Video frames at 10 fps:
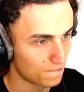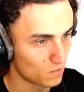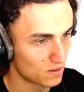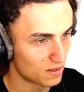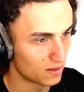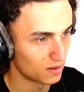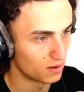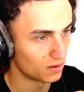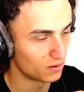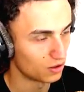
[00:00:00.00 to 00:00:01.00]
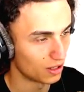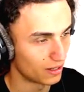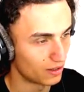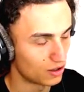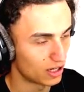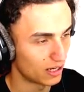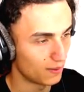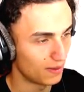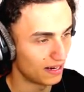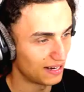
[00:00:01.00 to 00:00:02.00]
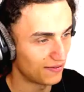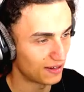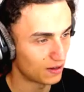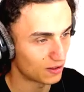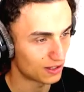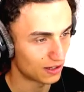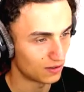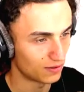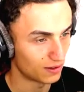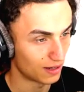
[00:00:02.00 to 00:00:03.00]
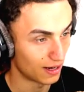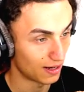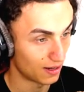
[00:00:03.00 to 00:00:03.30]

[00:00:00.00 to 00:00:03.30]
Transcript: What the hell? Really, really believe in yourself, okay?